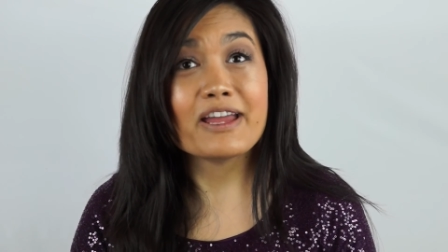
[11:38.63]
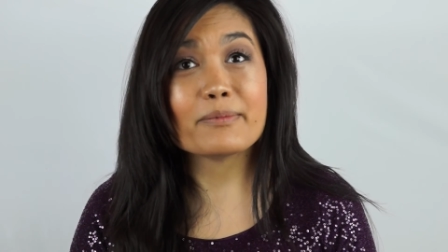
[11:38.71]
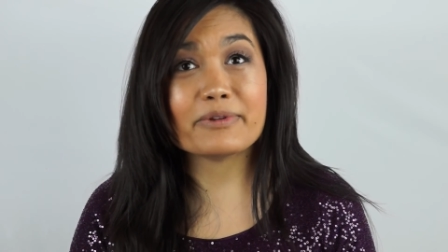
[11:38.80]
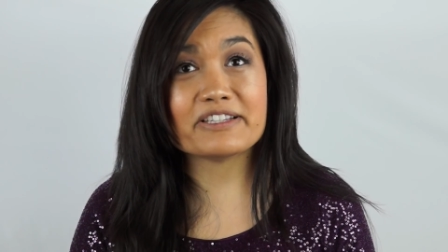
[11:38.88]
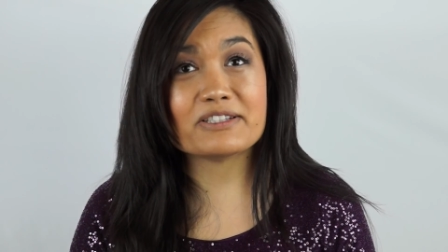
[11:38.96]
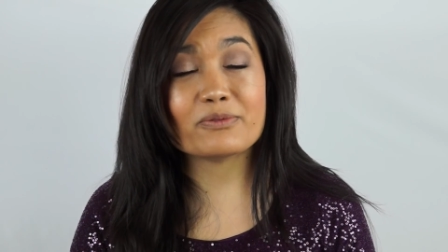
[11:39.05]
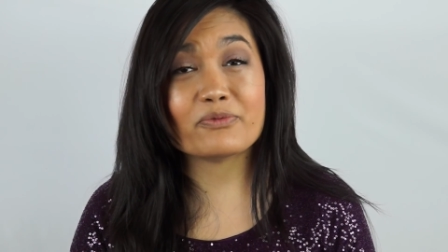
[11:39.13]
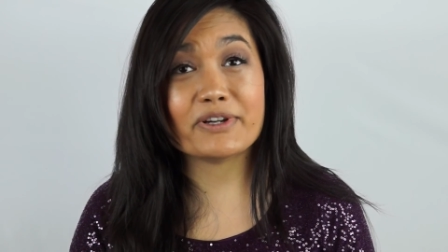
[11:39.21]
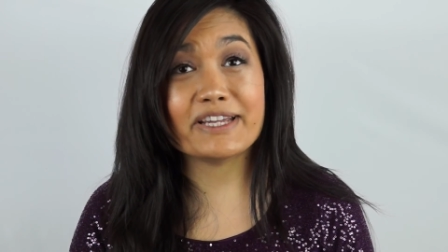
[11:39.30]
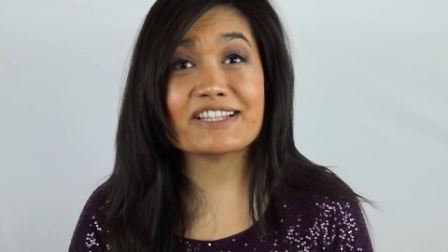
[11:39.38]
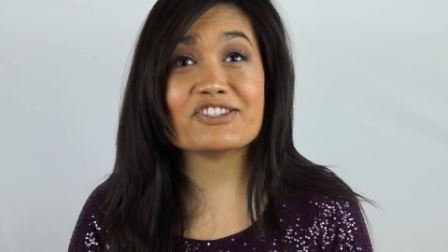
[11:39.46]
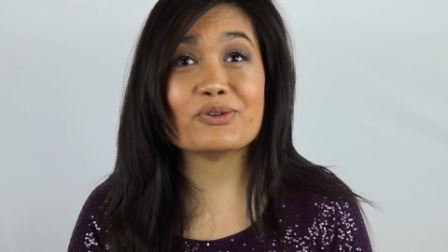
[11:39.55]
Please don't
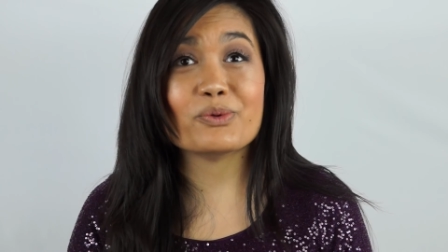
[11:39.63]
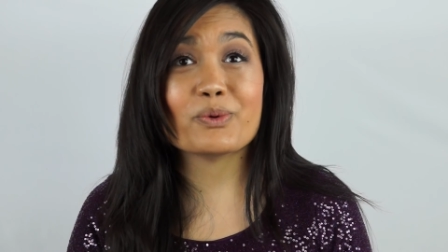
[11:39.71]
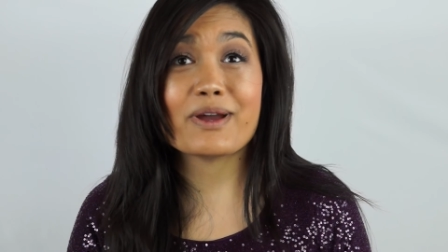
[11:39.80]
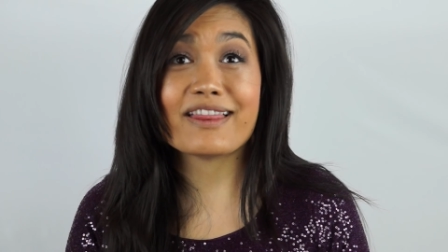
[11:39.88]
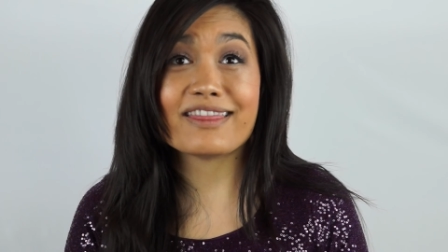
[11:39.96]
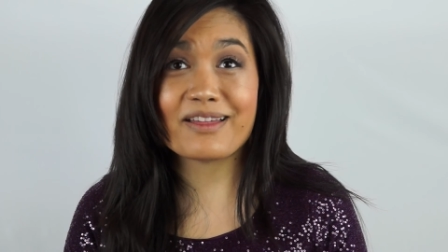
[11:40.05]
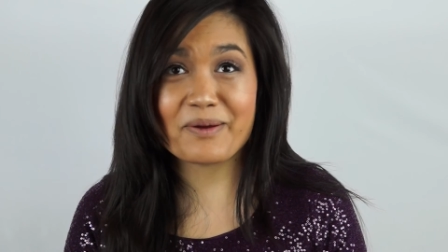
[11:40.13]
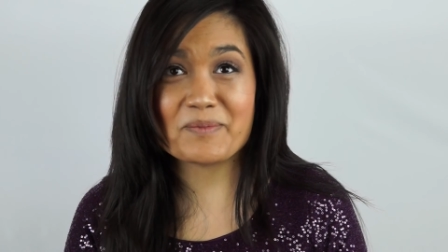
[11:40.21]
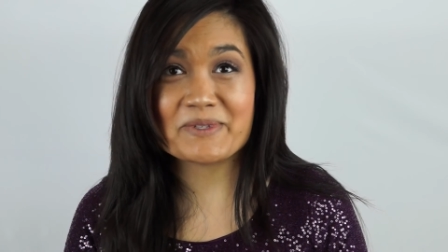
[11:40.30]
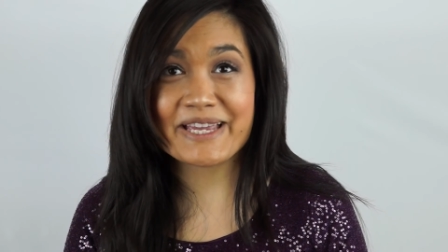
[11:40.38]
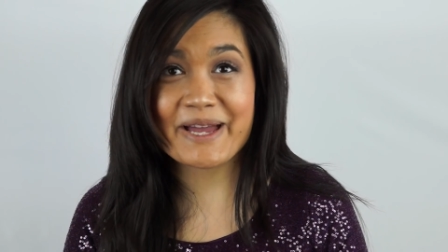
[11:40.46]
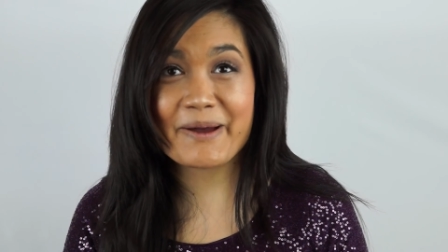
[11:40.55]
forget to
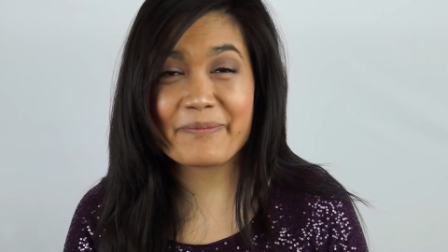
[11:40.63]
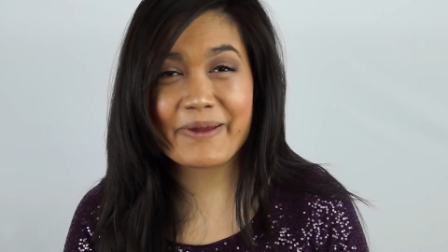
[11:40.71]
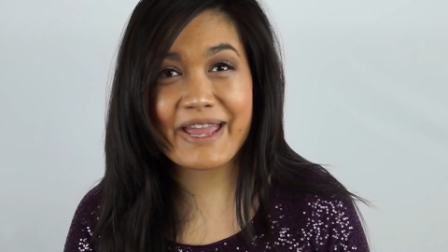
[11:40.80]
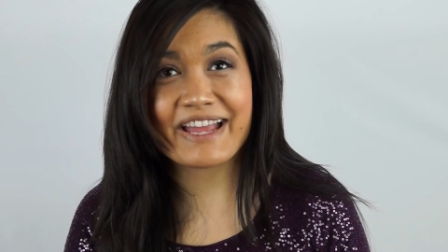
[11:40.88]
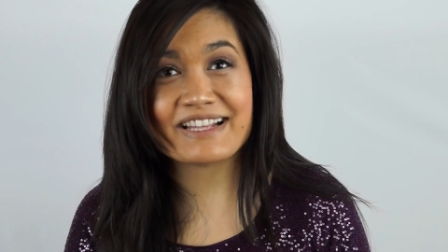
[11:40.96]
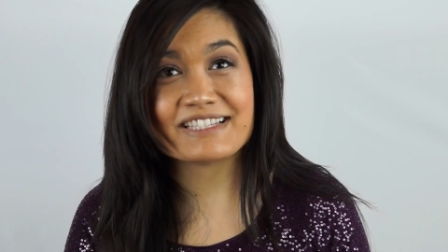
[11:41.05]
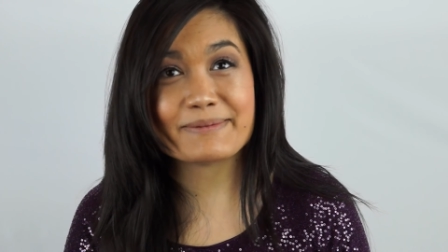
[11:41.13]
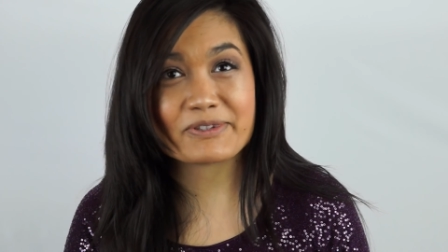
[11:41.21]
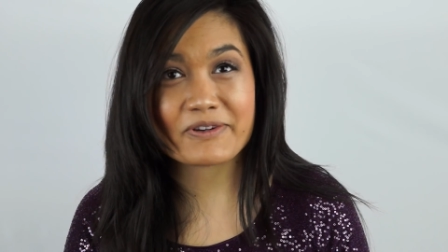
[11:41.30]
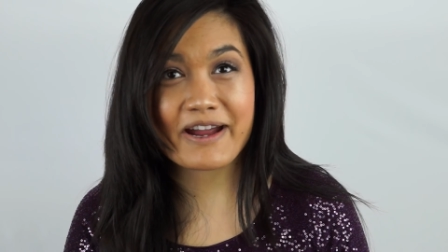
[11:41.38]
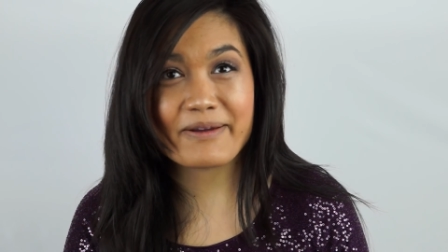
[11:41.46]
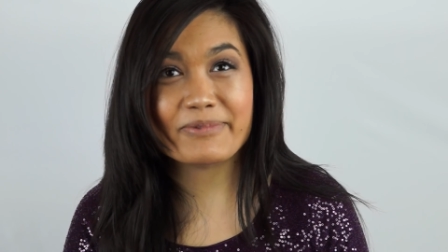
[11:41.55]
thumbs up and
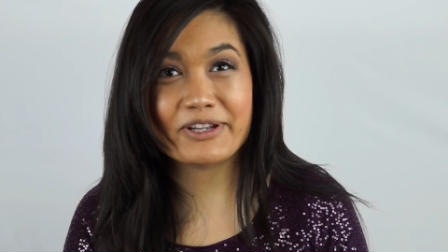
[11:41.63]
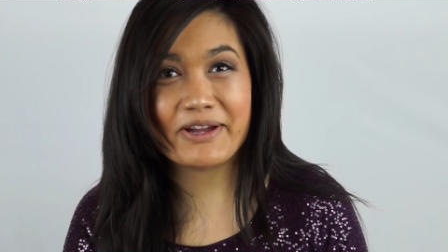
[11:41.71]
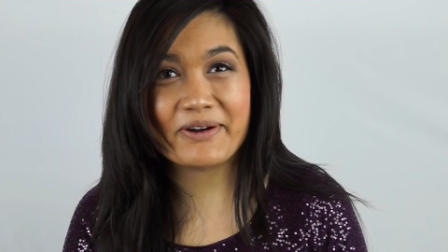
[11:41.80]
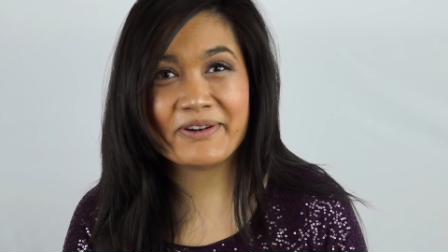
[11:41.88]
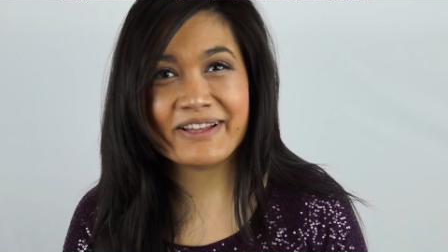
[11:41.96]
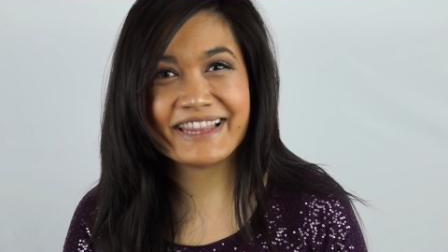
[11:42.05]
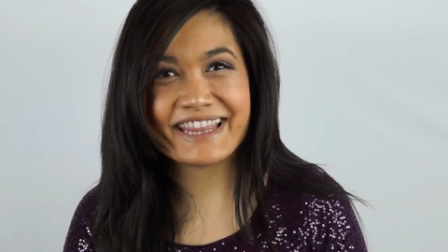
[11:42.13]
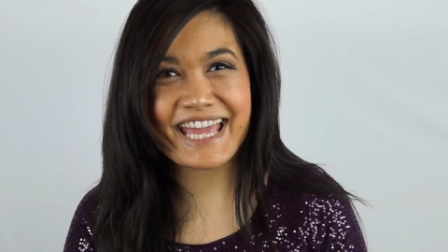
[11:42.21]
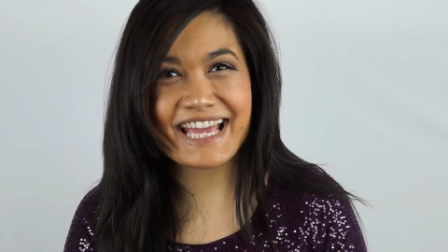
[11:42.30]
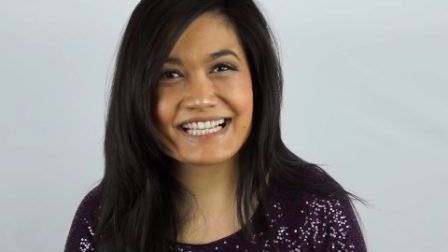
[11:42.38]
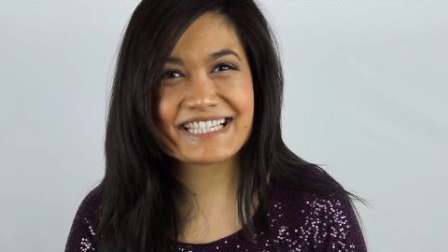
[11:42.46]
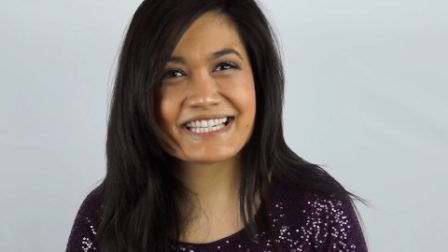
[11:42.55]
subscribe below.
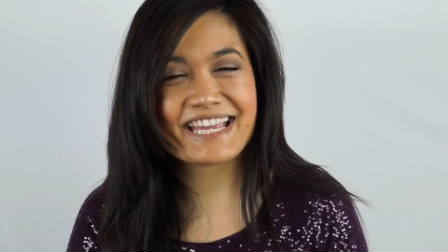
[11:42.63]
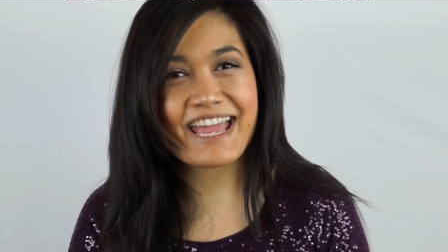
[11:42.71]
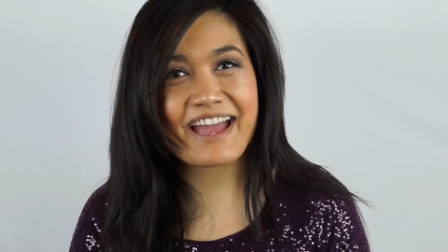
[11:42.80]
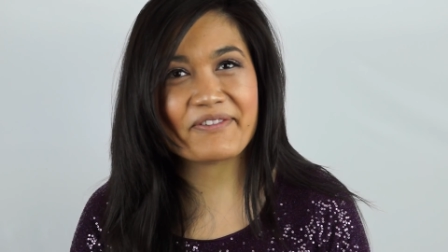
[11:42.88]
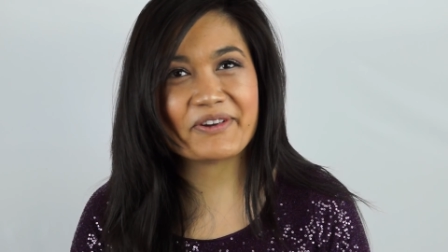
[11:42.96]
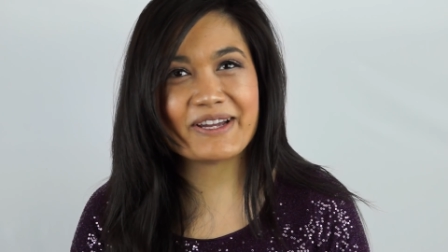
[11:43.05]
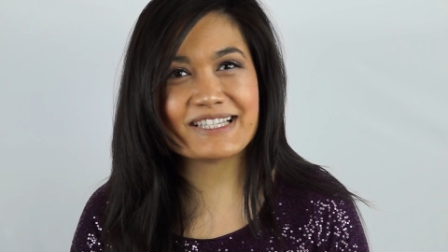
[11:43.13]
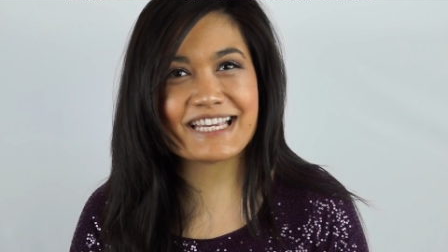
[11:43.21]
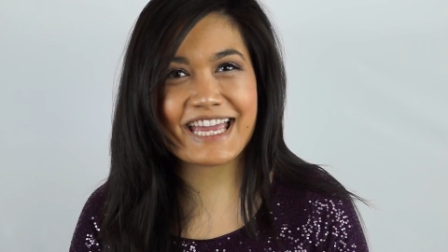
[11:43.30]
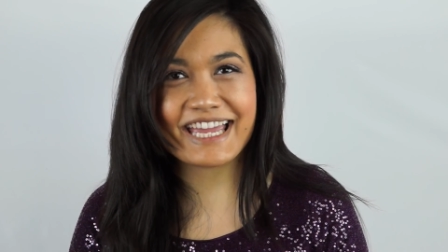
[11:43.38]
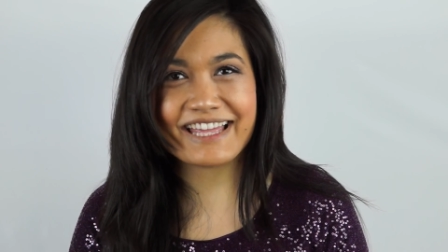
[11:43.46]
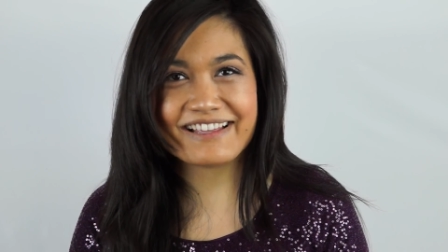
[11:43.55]
Thanks. Have a great day.